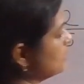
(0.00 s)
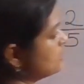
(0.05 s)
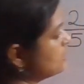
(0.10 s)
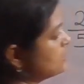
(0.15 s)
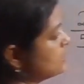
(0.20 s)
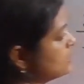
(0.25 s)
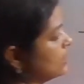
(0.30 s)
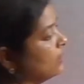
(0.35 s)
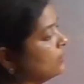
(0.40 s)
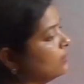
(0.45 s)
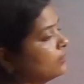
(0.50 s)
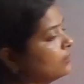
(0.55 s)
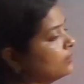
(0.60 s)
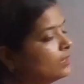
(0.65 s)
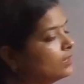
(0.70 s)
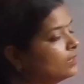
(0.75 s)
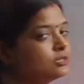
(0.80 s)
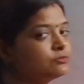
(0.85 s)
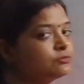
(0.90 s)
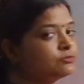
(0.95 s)
sign,
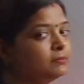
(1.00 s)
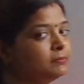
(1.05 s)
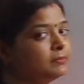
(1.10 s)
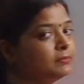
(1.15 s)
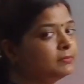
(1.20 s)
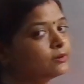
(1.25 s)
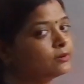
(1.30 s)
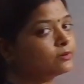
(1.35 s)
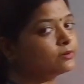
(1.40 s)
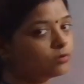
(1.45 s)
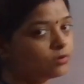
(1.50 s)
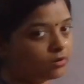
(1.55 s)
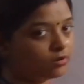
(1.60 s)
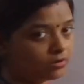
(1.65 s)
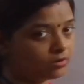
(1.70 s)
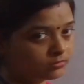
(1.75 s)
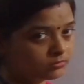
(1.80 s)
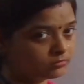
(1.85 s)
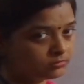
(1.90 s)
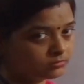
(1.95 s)
then it will be a wrong.
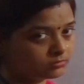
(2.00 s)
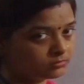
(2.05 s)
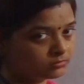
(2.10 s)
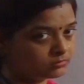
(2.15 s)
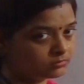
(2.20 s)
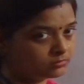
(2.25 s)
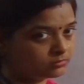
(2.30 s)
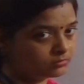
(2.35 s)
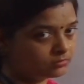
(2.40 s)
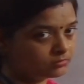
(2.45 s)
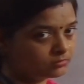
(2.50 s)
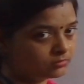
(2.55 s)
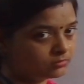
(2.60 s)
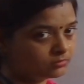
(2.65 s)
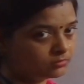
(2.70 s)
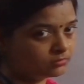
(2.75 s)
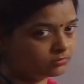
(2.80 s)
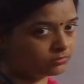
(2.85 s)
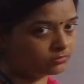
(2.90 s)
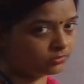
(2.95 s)

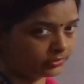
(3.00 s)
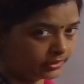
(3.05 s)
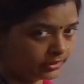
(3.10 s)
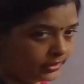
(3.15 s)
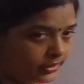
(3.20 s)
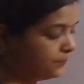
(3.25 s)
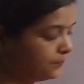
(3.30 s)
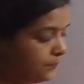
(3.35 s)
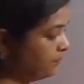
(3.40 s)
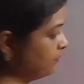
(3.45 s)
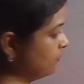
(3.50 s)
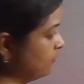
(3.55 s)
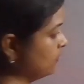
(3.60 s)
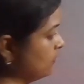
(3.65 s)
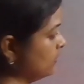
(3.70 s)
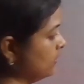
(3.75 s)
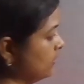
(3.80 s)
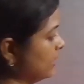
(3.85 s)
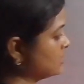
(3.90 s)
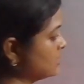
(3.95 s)
Okay,
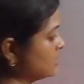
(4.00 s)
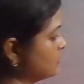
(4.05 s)
next